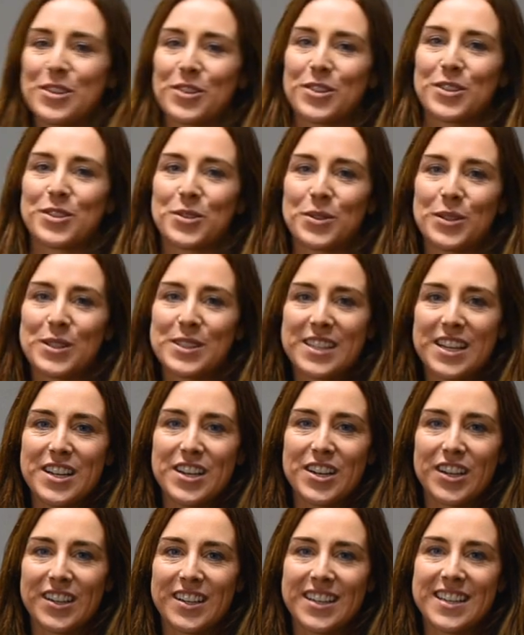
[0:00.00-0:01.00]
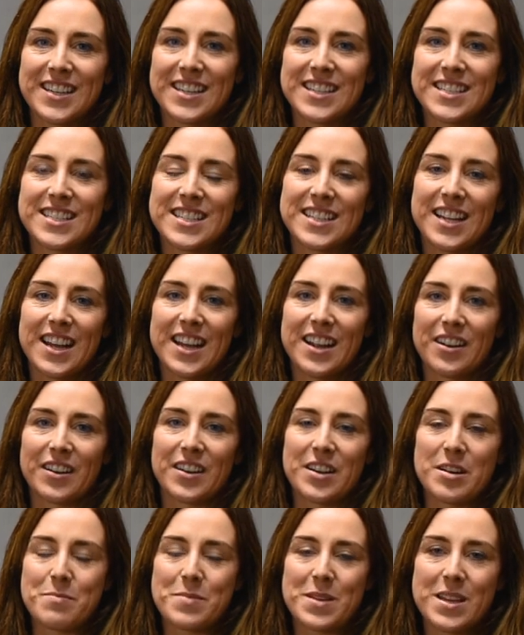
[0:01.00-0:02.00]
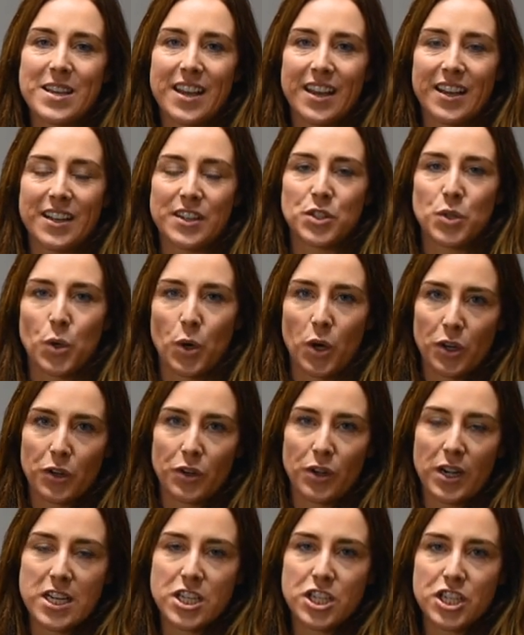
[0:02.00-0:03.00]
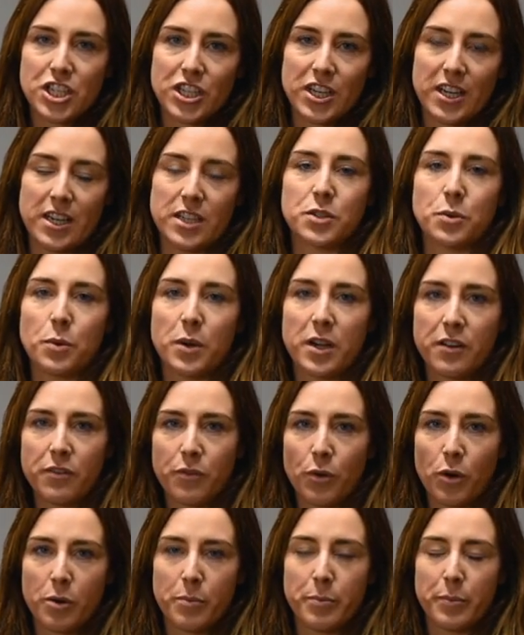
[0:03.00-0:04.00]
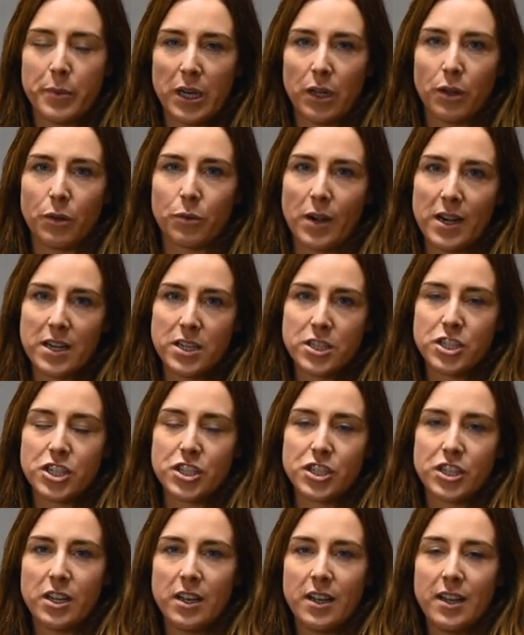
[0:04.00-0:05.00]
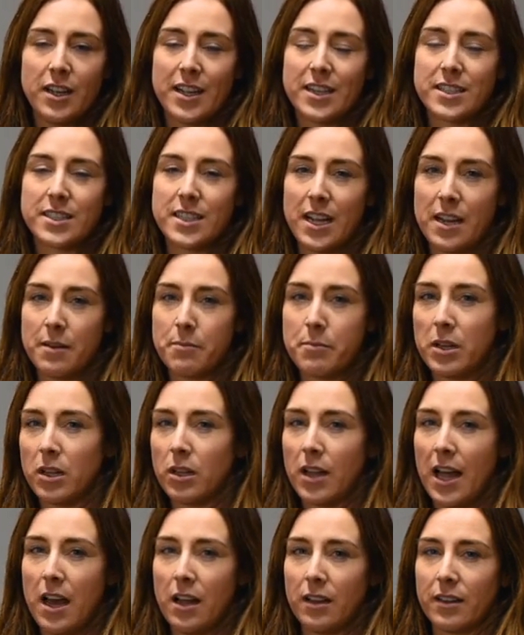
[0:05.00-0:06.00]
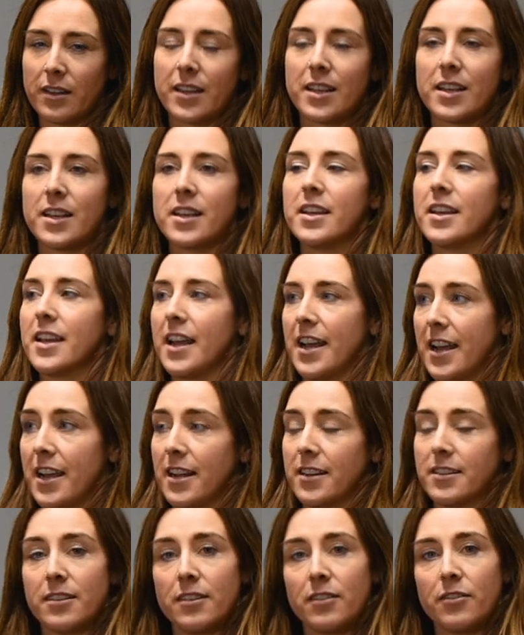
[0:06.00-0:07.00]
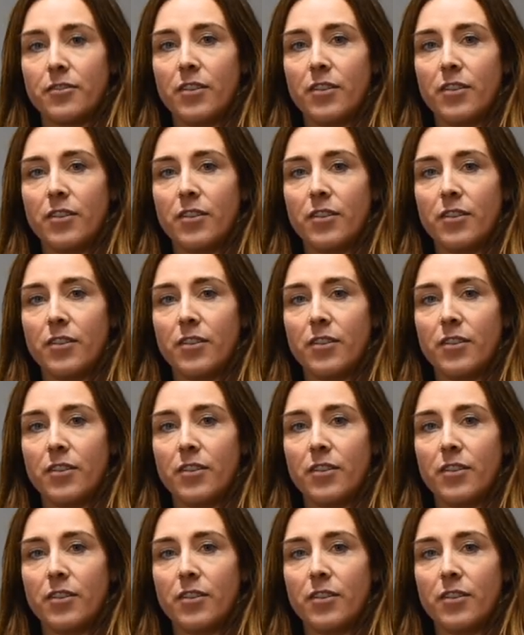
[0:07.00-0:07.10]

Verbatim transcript: So the tools that you're gonna to need today are gonna to be a torque wrench, a 24 mil wrench, a 10 mil Allen key, and a